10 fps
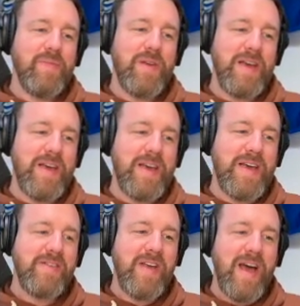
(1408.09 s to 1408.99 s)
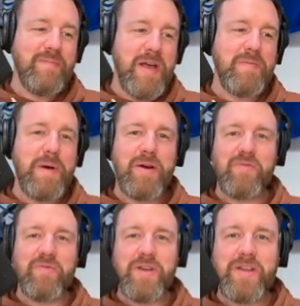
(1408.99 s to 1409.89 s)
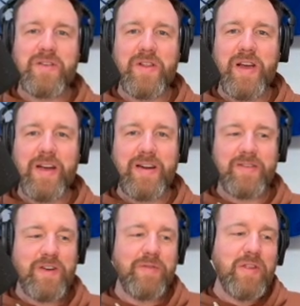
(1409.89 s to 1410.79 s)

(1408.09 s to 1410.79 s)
he's got to make better reads on that kind of stuff.